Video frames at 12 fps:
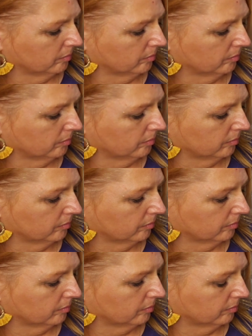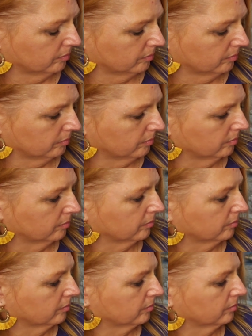
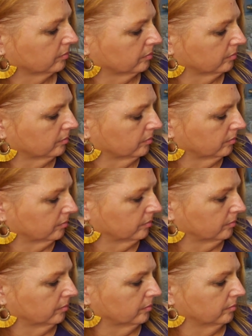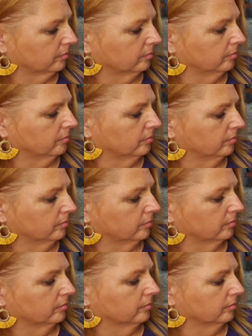
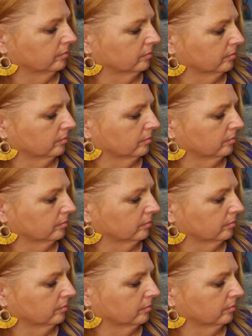[no speech]